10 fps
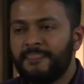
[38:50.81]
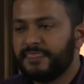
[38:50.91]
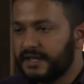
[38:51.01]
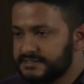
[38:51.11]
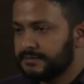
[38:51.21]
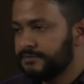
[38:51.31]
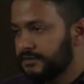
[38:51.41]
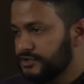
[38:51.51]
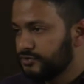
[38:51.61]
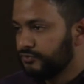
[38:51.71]
That's something
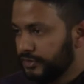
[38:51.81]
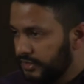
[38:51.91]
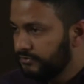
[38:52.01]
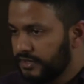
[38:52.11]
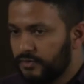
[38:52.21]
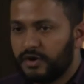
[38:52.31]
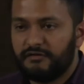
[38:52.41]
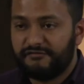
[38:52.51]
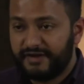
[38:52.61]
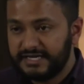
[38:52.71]
that you really, really want to
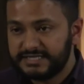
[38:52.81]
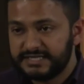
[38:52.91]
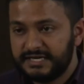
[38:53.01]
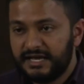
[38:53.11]
fight.